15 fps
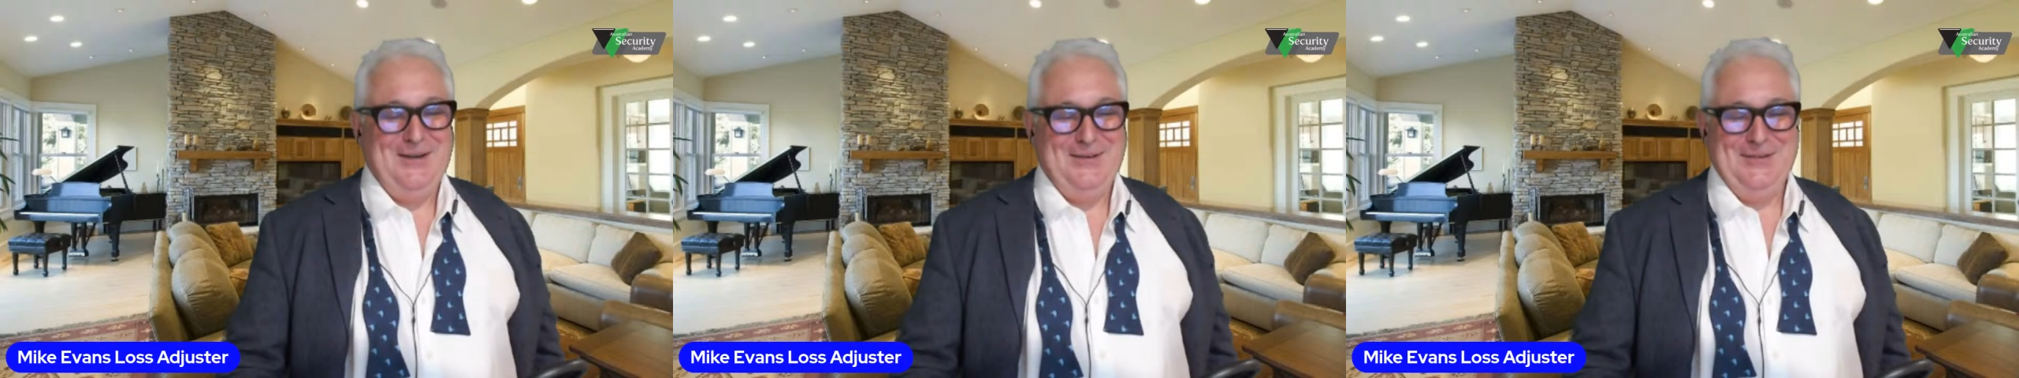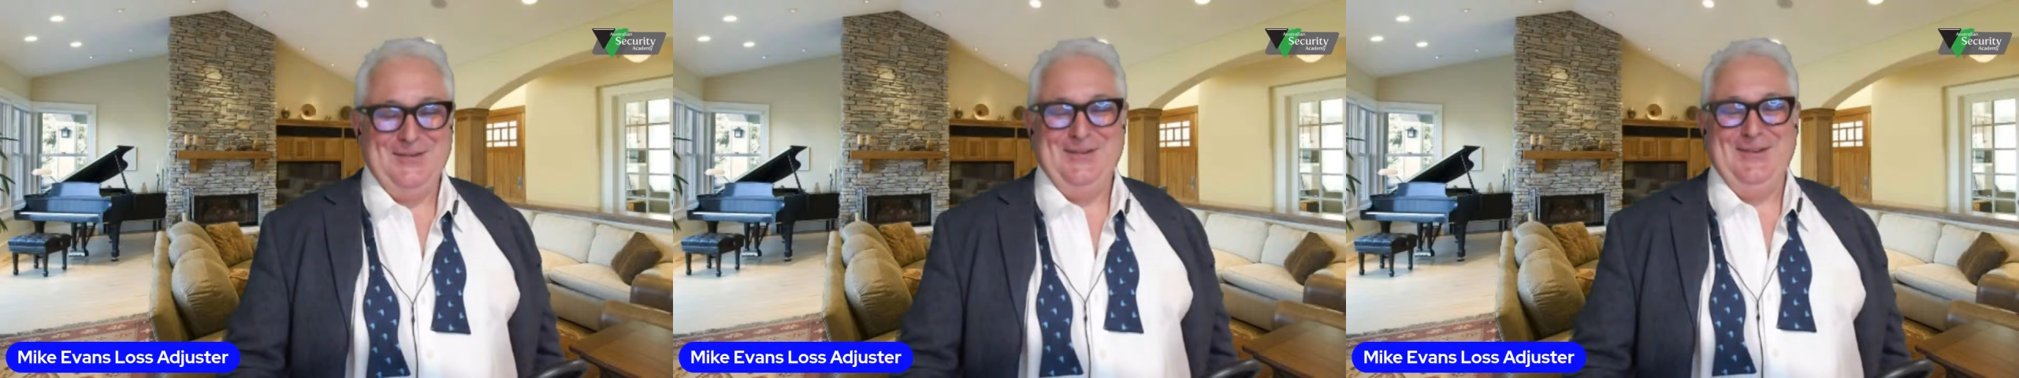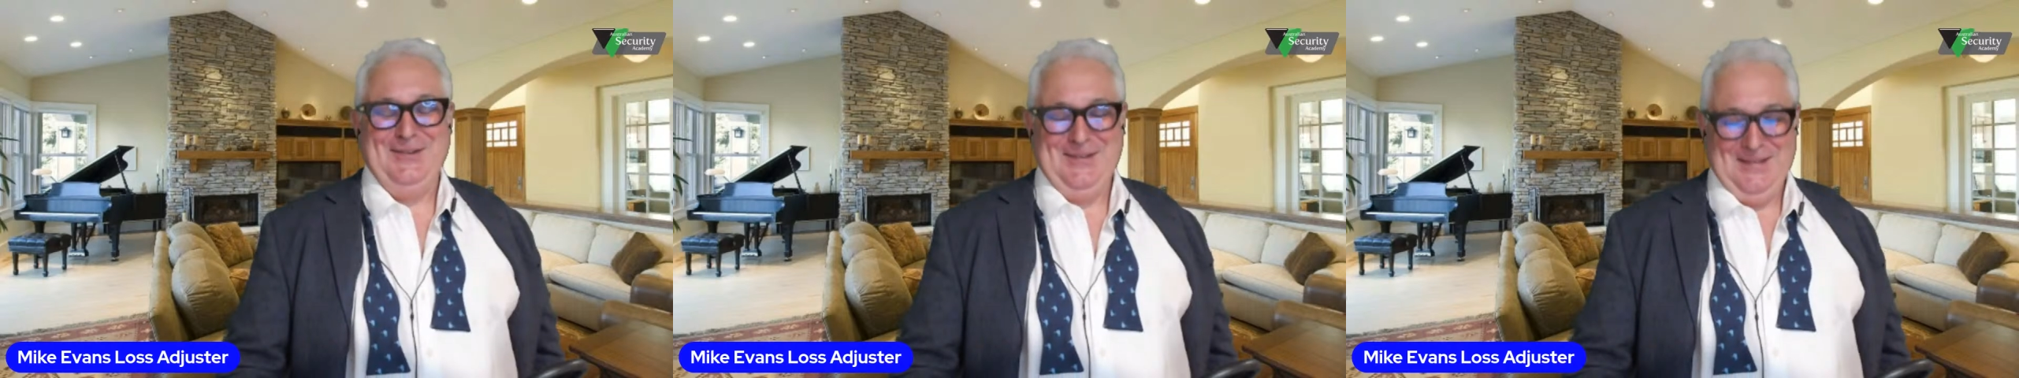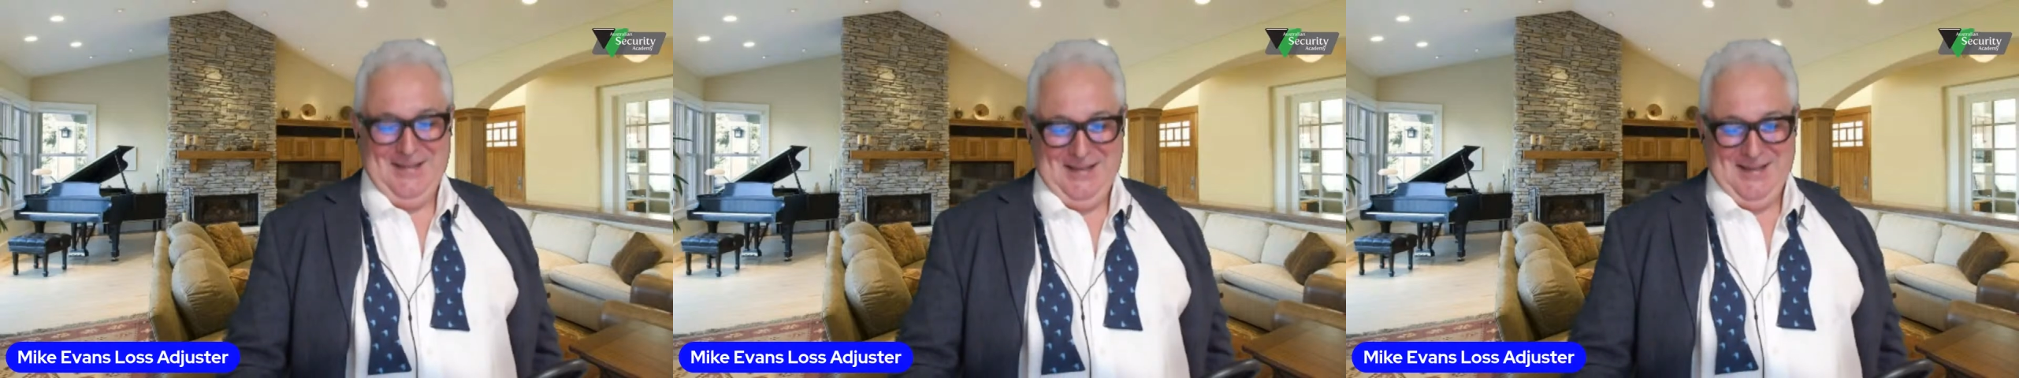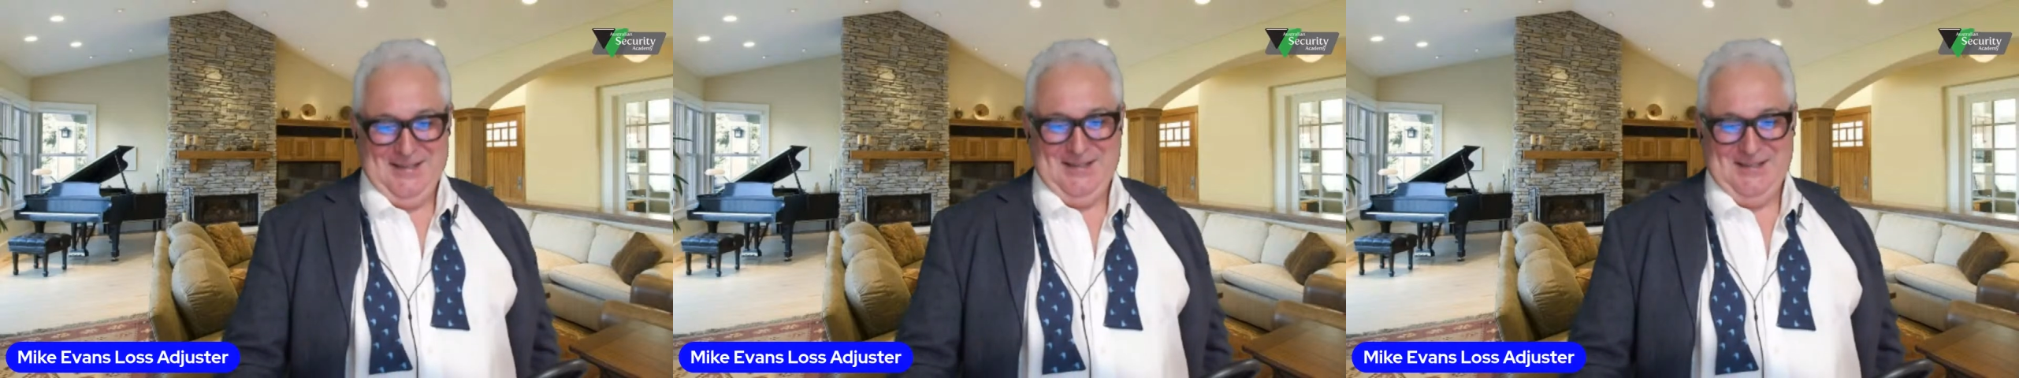through.
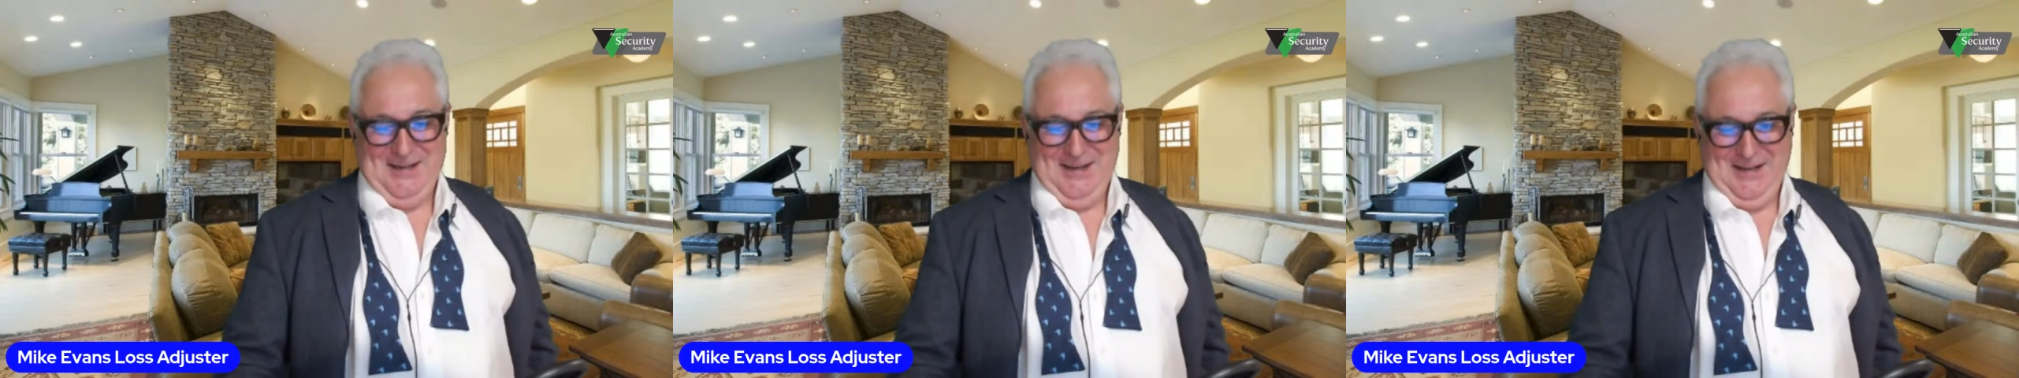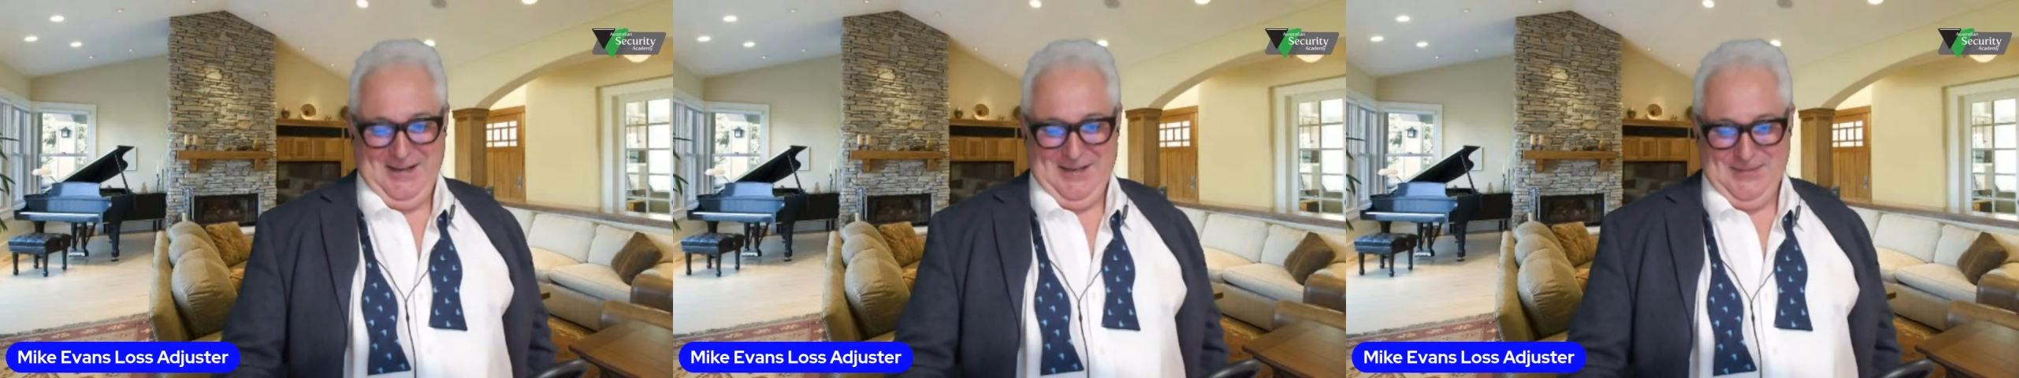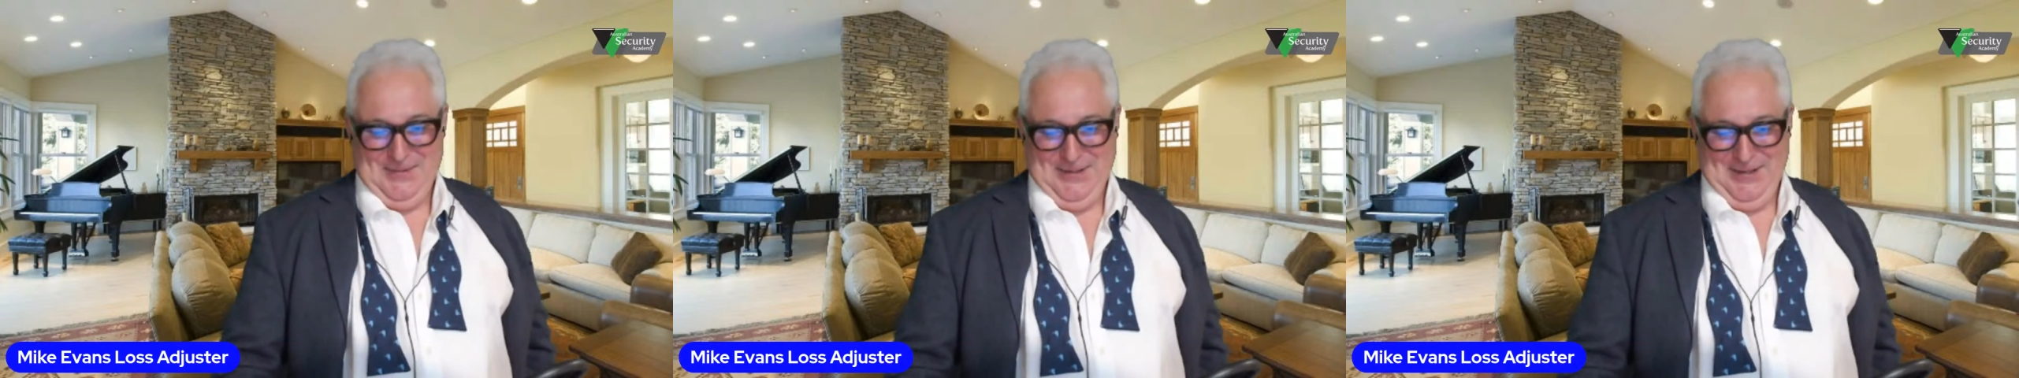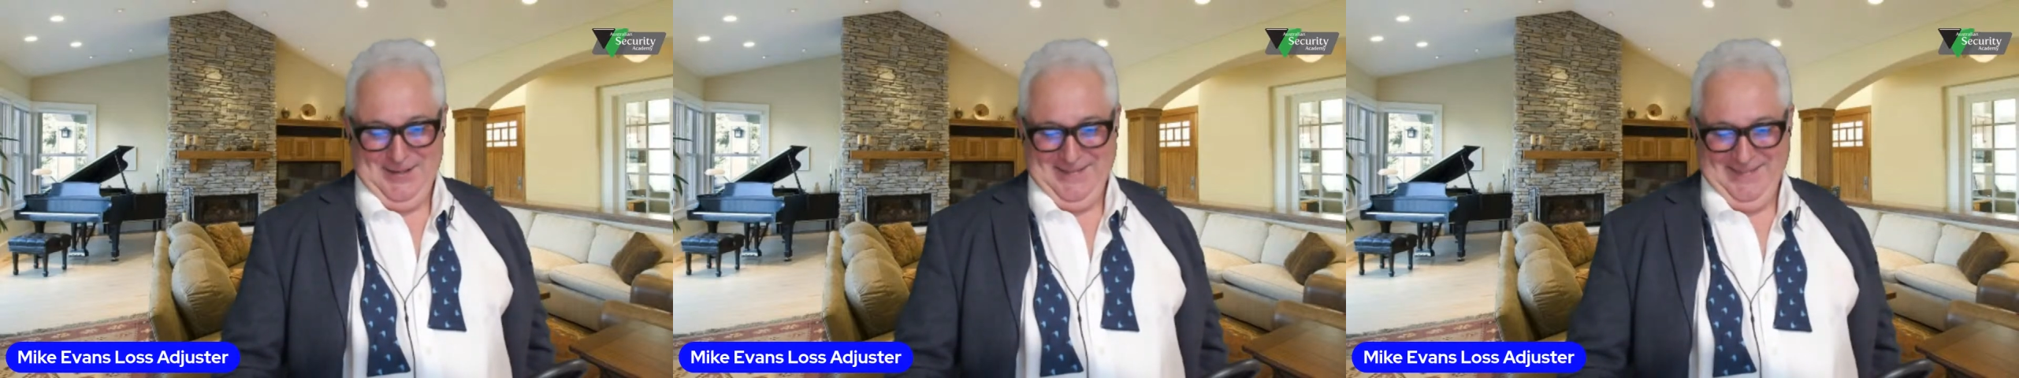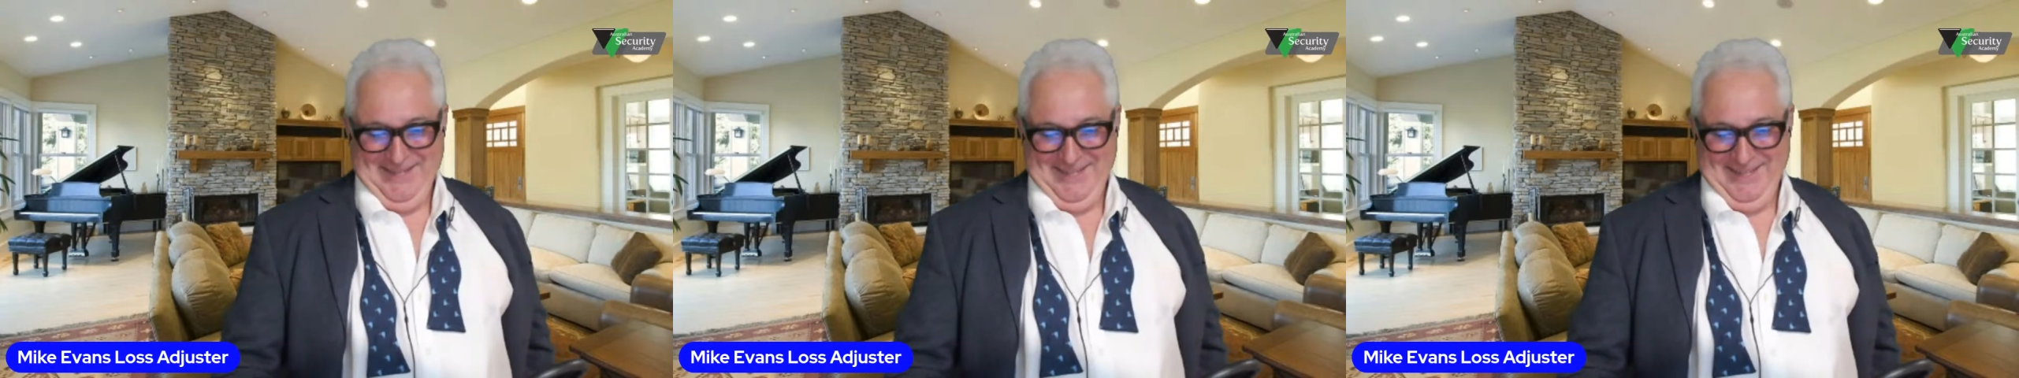See you next week.